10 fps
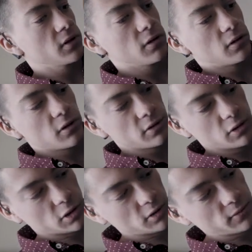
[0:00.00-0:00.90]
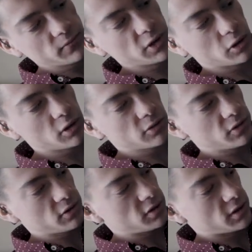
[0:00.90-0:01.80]
So you notice
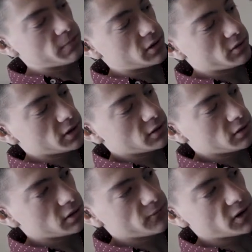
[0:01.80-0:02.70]
there's the zipper that's like